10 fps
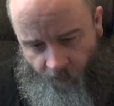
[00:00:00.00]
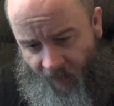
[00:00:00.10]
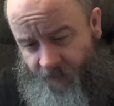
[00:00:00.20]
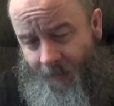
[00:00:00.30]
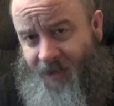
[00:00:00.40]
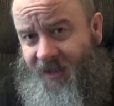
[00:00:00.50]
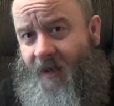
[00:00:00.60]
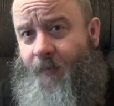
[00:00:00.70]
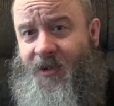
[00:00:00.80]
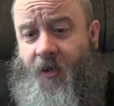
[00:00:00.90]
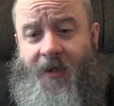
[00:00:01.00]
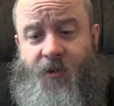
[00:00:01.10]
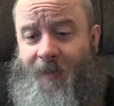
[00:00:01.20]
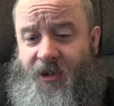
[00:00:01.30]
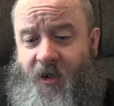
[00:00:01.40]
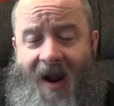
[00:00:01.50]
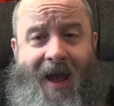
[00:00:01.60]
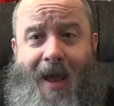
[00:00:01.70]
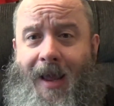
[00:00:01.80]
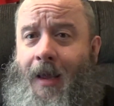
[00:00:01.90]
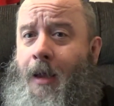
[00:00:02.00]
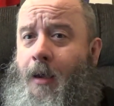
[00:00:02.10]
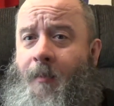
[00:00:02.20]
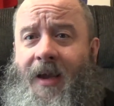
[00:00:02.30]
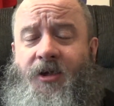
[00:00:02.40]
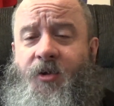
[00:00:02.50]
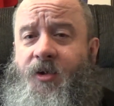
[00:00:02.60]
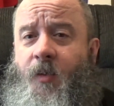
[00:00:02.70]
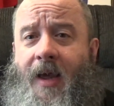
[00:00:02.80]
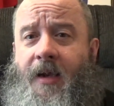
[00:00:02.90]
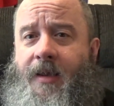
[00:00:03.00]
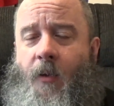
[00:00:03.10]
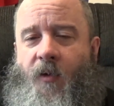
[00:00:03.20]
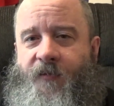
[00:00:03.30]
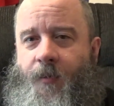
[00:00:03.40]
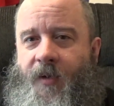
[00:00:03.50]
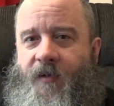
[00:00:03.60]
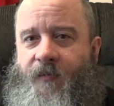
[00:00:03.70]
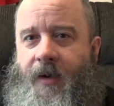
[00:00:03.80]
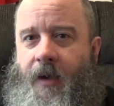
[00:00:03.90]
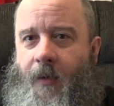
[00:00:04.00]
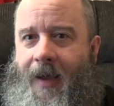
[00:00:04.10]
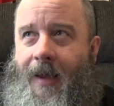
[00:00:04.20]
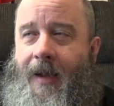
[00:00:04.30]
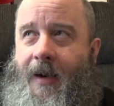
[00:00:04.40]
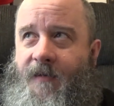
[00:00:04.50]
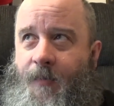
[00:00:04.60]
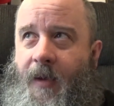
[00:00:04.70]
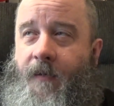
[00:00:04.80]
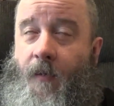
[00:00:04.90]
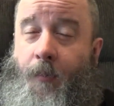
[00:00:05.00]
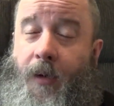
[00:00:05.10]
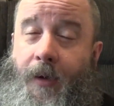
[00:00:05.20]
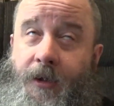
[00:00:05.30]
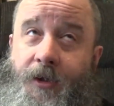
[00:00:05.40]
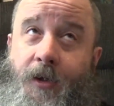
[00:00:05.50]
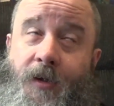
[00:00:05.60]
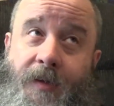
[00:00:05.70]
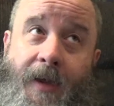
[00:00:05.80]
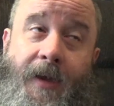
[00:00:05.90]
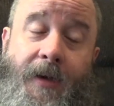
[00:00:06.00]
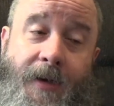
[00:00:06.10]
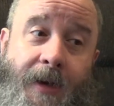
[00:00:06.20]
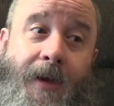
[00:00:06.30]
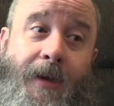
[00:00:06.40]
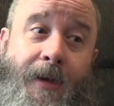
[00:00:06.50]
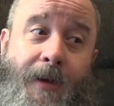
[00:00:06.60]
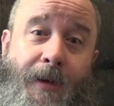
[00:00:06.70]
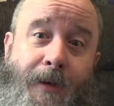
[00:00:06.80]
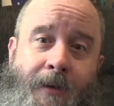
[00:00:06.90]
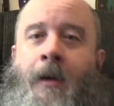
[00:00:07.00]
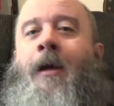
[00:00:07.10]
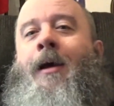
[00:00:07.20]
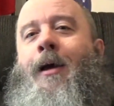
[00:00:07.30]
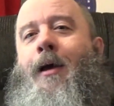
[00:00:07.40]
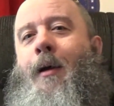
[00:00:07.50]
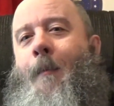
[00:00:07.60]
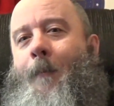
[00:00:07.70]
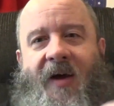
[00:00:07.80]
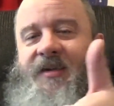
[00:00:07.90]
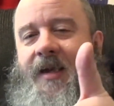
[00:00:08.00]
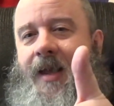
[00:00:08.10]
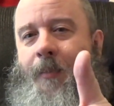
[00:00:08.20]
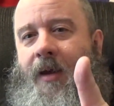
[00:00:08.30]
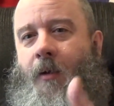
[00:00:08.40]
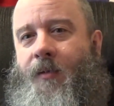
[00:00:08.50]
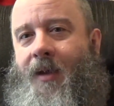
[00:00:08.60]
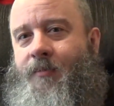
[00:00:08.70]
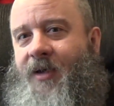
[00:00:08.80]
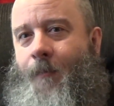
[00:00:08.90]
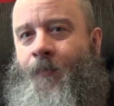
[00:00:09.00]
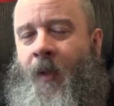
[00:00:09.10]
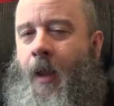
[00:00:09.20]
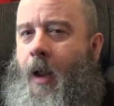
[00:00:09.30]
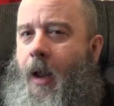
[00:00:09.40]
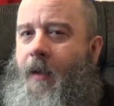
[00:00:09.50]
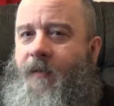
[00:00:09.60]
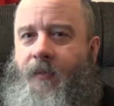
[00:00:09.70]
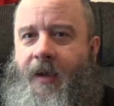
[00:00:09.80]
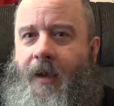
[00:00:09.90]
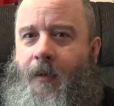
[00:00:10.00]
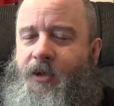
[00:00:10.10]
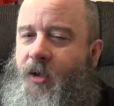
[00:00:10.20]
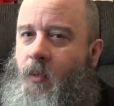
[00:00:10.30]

if it made you laugh, made you cringe, made you cry, made you do any of that while filming this video, and it's me, so I'm pretty sure that it did, please hit that big old thumbs up. It's only going to show